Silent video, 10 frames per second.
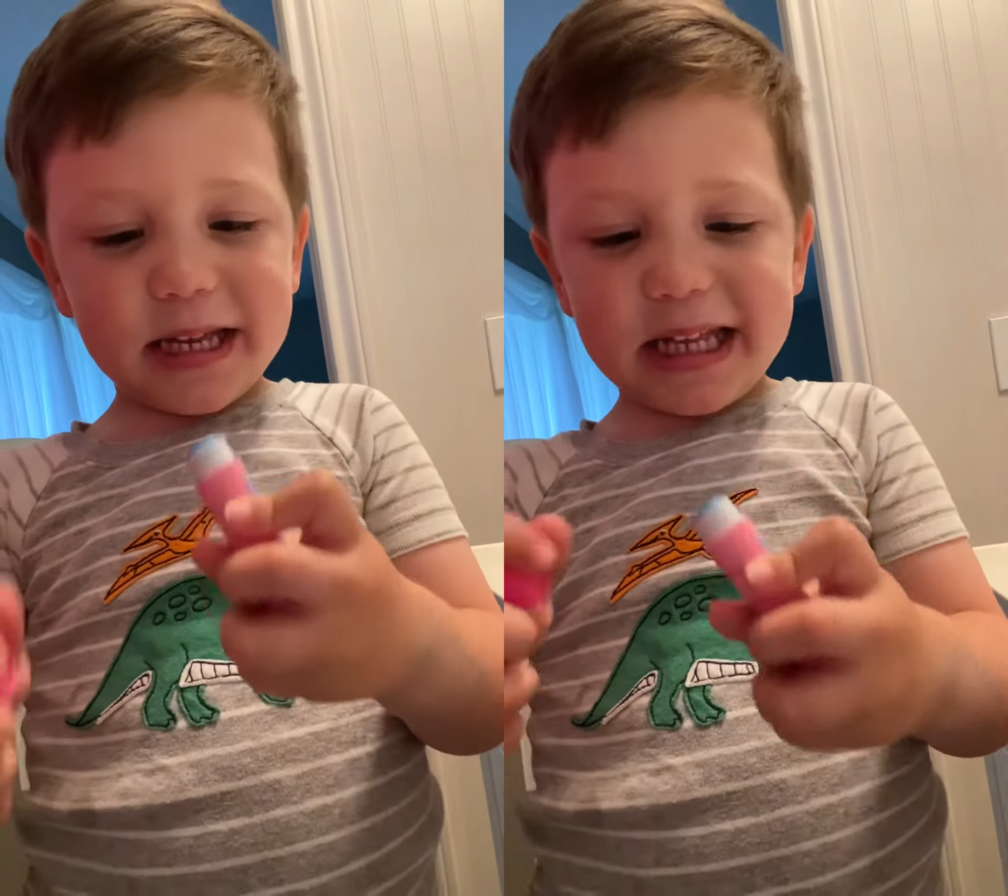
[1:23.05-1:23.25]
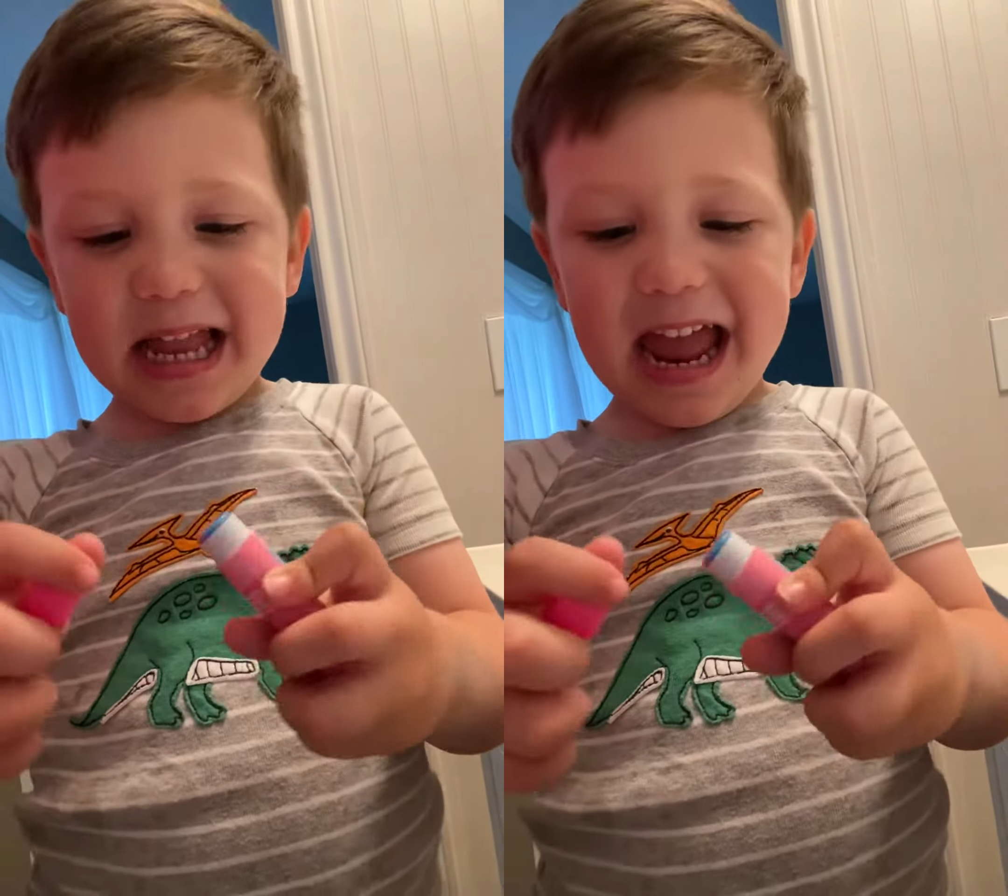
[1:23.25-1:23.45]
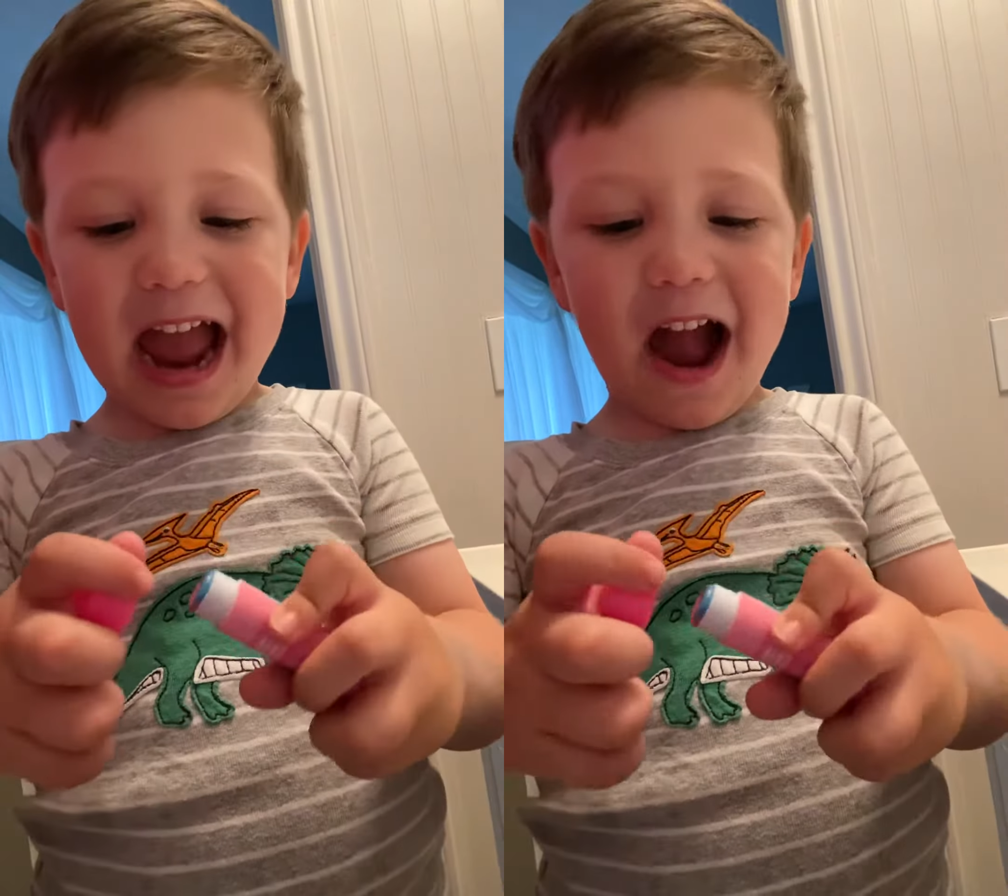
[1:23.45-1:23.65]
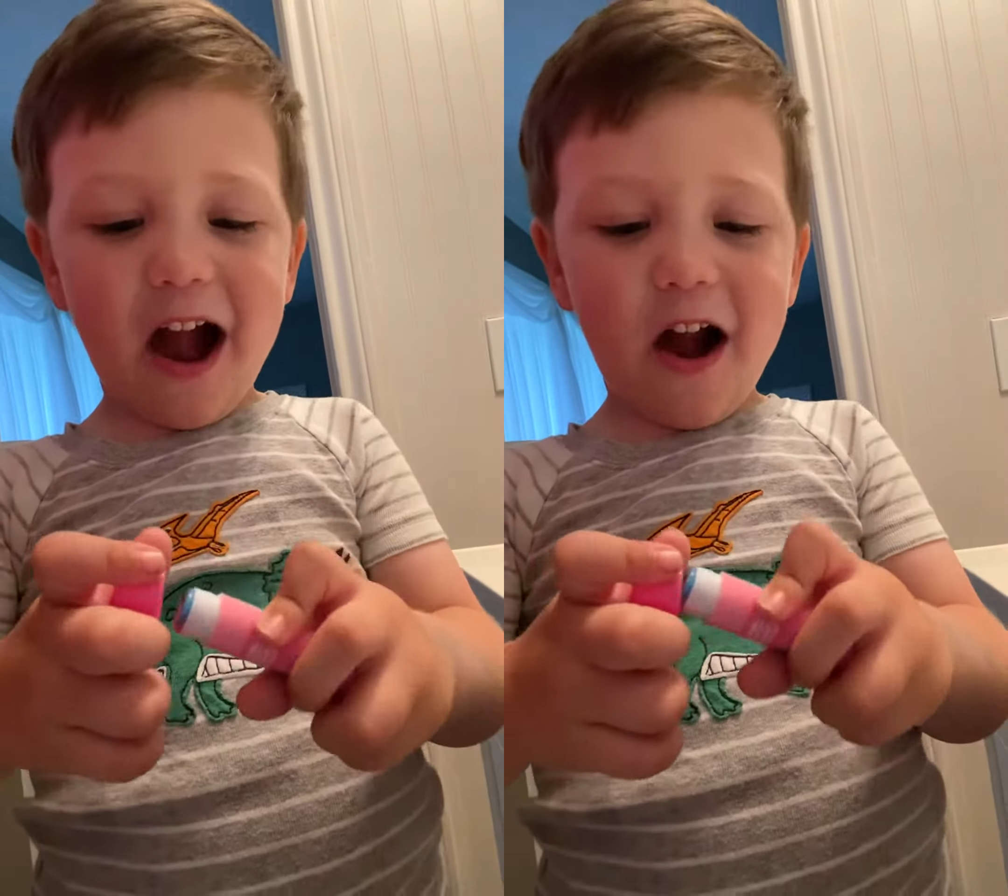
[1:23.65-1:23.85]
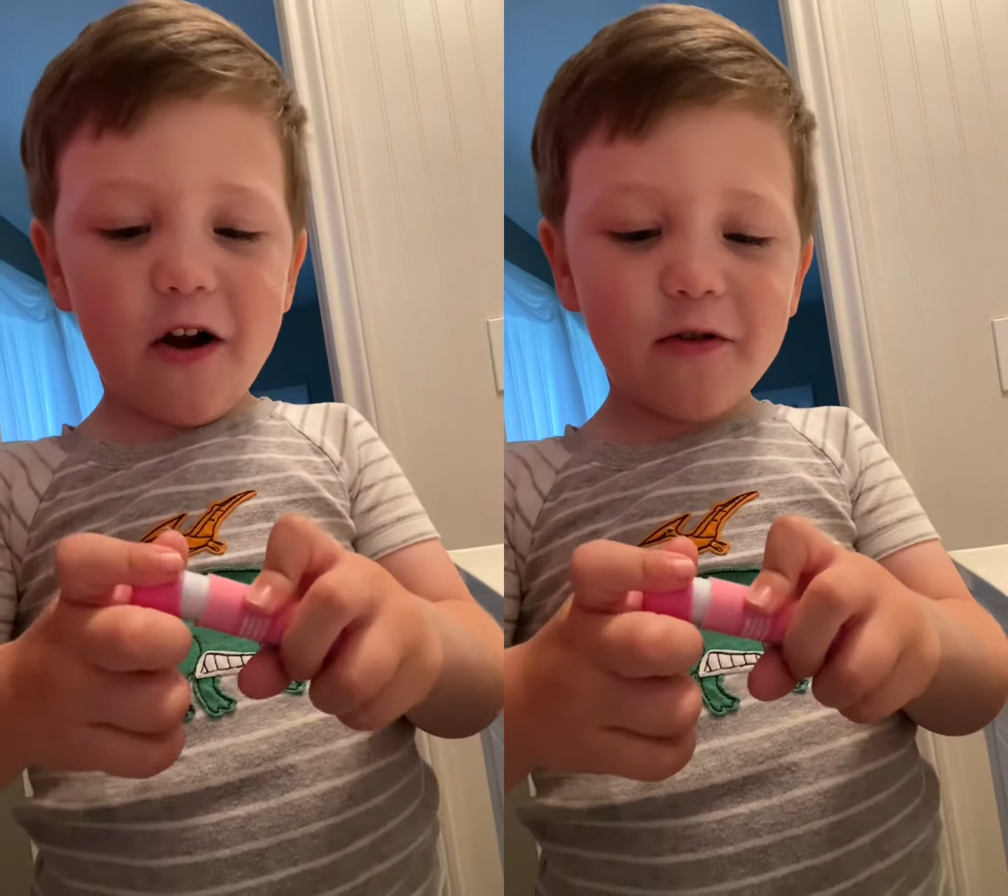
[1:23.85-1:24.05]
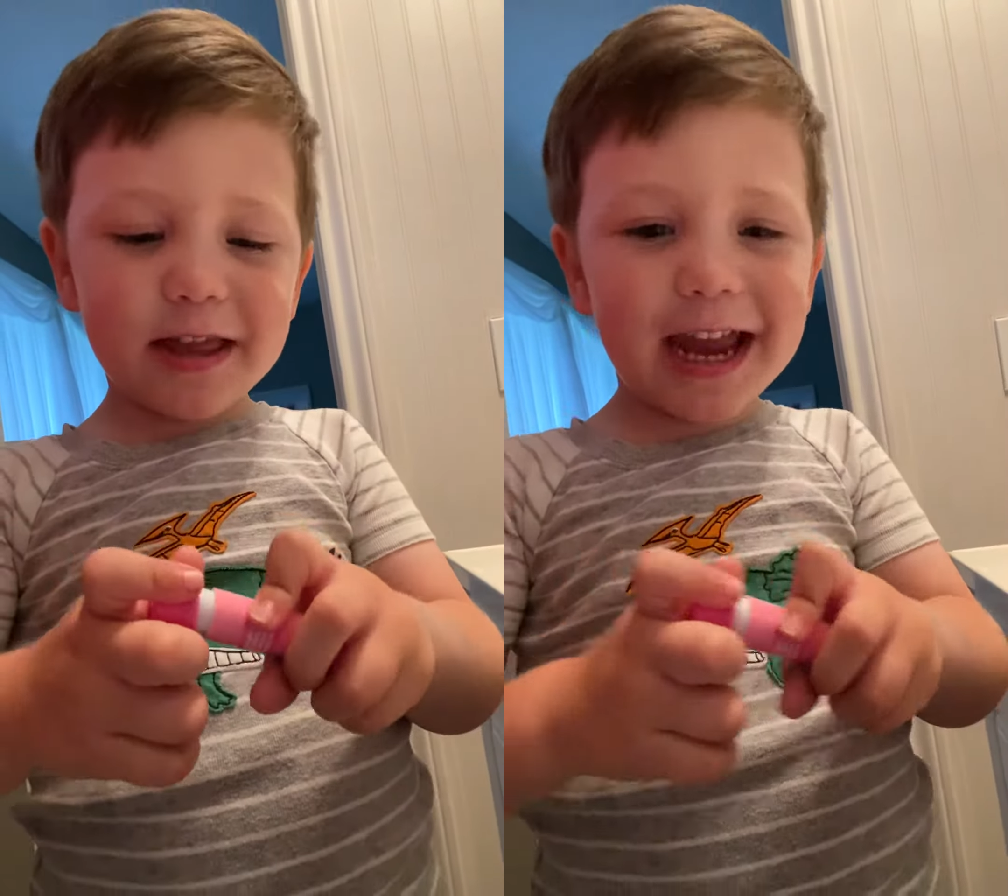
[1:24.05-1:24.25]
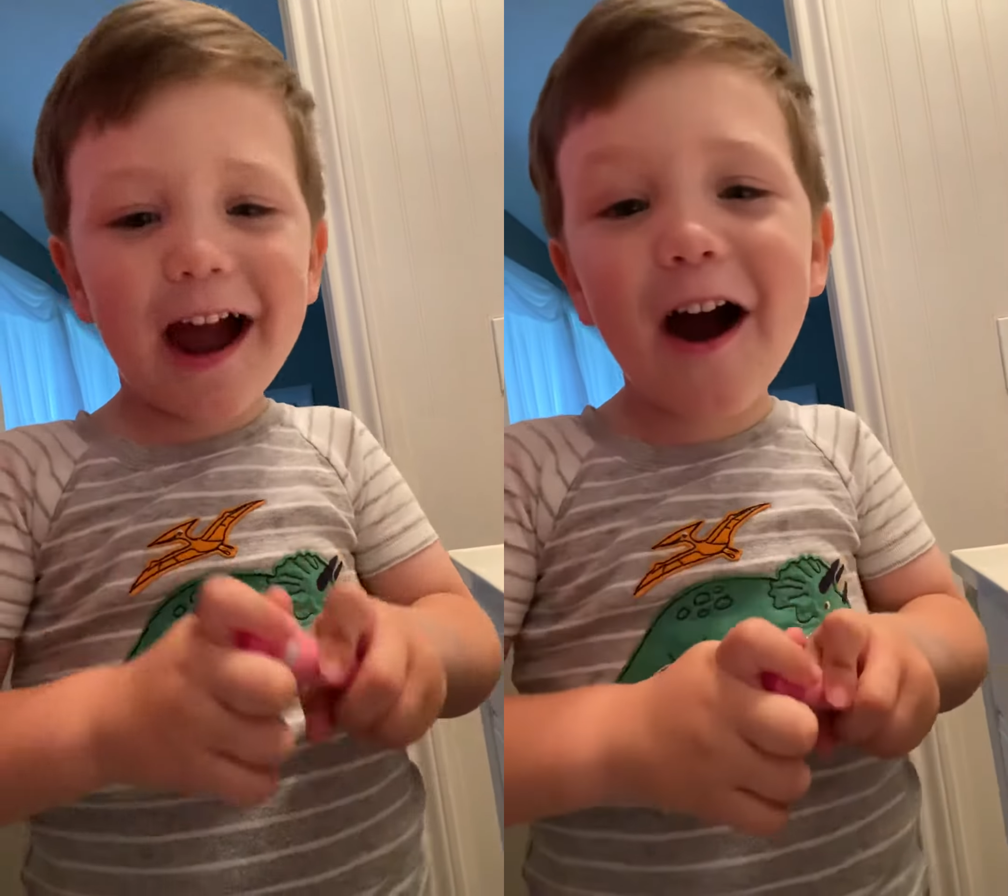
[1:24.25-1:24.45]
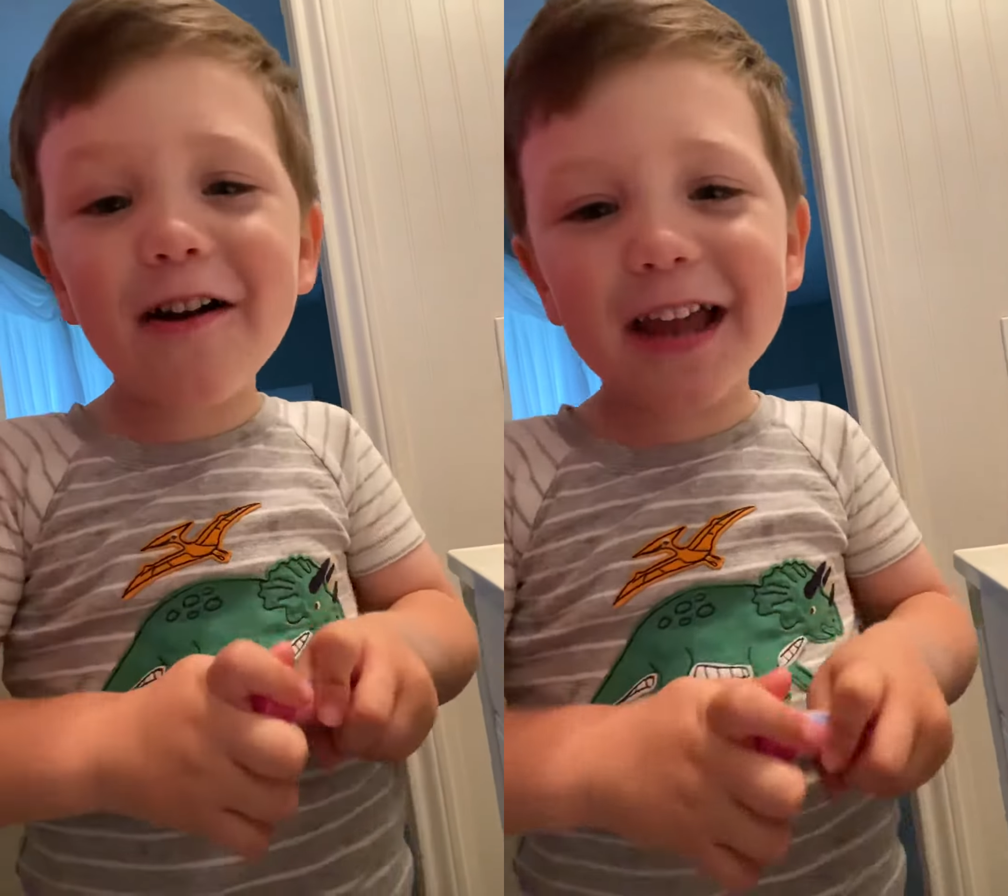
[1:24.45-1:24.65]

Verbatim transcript: Now, down,